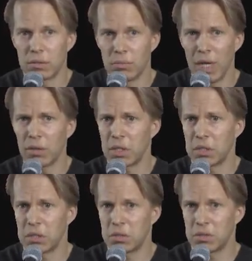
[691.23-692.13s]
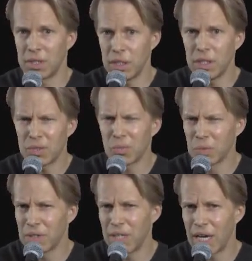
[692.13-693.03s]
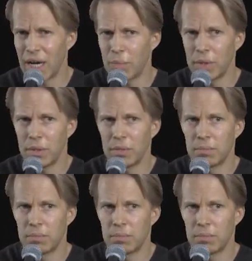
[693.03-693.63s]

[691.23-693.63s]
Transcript: Malchus, did this really happen?